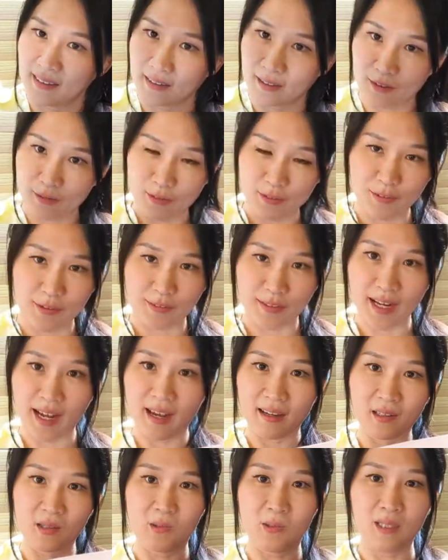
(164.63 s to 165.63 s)
of a very
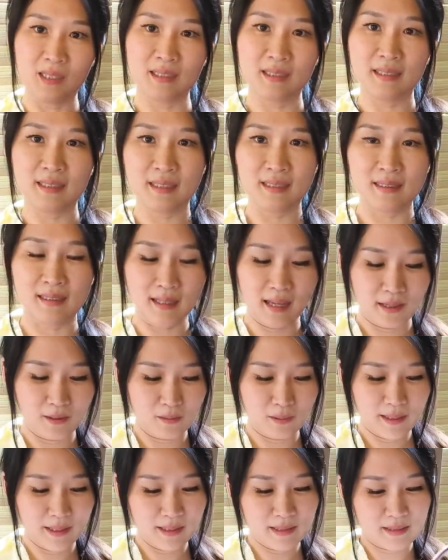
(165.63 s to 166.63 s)
high quality.
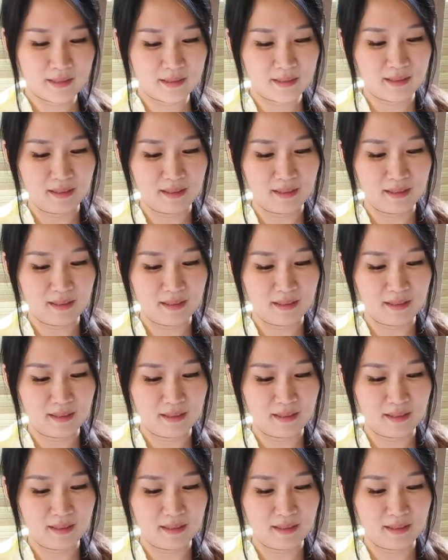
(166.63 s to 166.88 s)
Likewise,